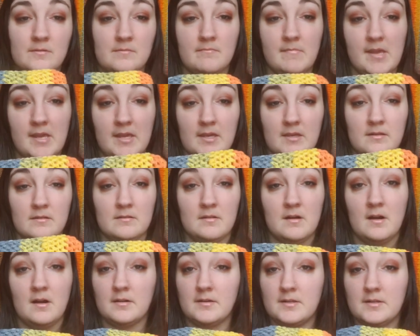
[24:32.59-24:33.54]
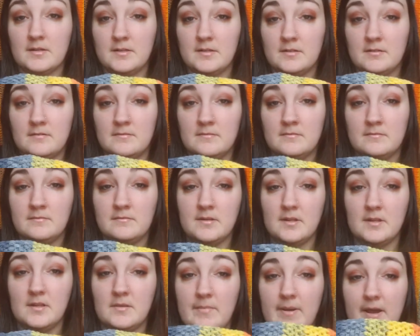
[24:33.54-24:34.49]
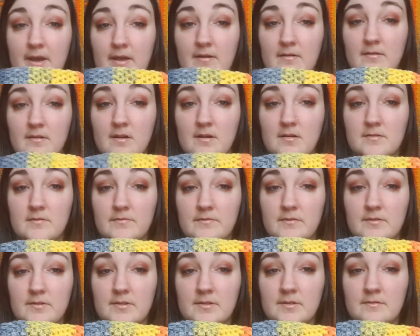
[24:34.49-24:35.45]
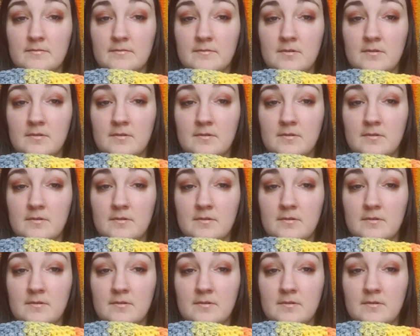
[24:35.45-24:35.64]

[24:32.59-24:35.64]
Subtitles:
make it longer than the pattern calls for,